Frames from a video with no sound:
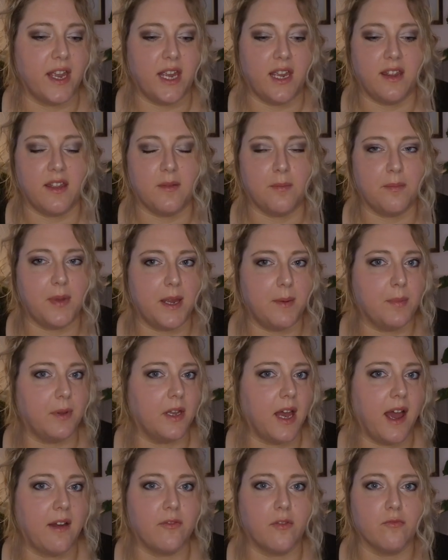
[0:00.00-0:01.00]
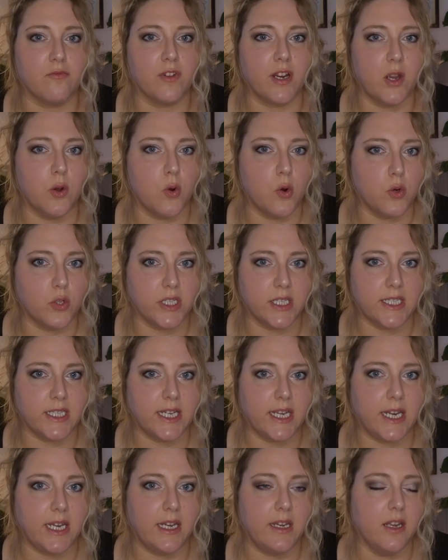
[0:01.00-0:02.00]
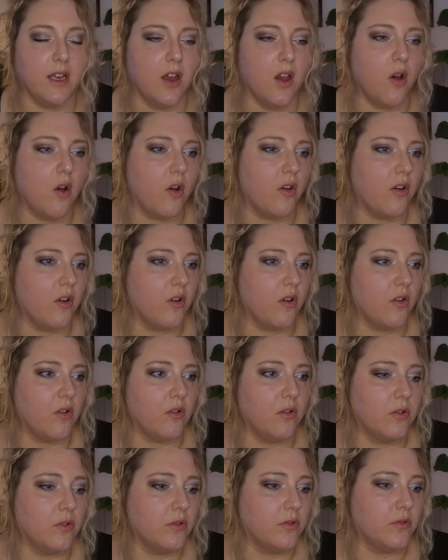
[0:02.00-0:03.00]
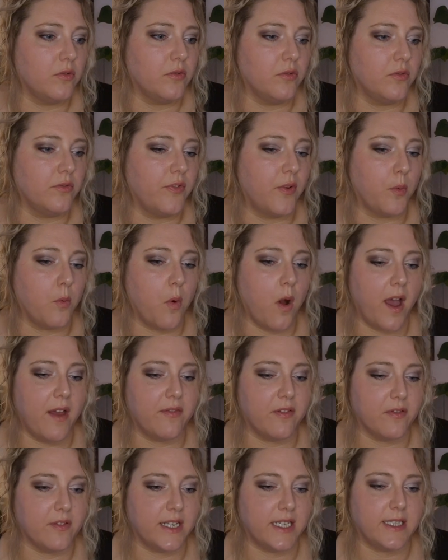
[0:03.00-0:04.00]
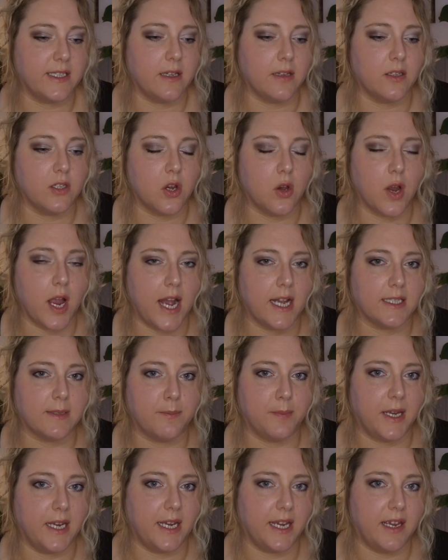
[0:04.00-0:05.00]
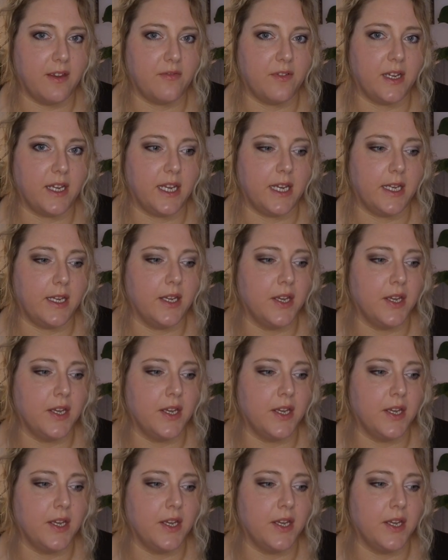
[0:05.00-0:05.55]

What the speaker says: Either people haven't reordered it, or for whatever reason the dog hasn't been given it.